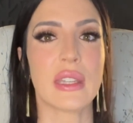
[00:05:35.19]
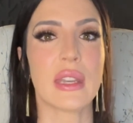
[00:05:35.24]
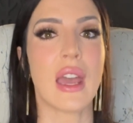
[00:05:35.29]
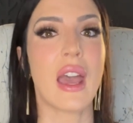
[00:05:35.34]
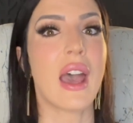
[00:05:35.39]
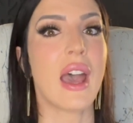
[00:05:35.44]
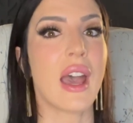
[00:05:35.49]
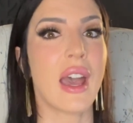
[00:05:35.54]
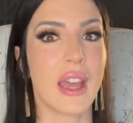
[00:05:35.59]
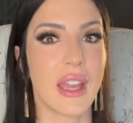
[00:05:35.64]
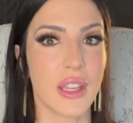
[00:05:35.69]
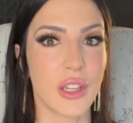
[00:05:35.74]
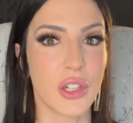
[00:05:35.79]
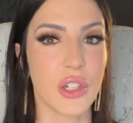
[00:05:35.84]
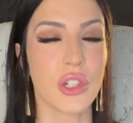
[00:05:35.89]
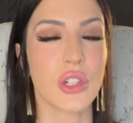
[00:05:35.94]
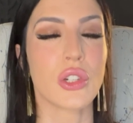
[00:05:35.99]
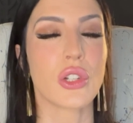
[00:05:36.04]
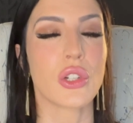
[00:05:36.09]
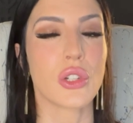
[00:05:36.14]

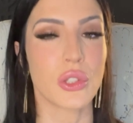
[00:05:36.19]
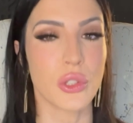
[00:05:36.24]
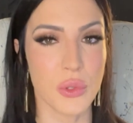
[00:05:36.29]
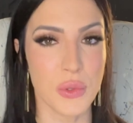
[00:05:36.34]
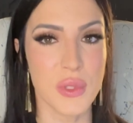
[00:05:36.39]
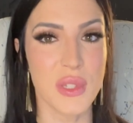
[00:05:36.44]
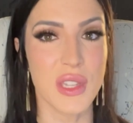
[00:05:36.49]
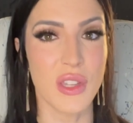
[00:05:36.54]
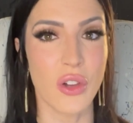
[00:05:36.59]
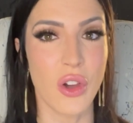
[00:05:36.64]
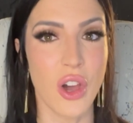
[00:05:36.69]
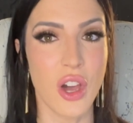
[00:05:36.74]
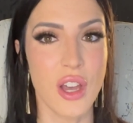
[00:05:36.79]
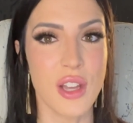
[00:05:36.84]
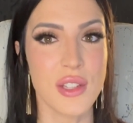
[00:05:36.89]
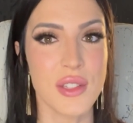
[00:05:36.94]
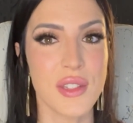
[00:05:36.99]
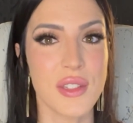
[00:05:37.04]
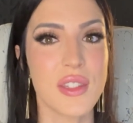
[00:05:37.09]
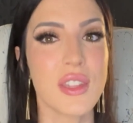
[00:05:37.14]
higher closing
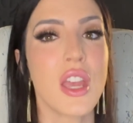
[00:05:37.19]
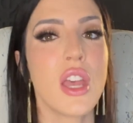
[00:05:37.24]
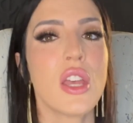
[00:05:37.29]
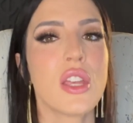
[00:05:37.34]
costs.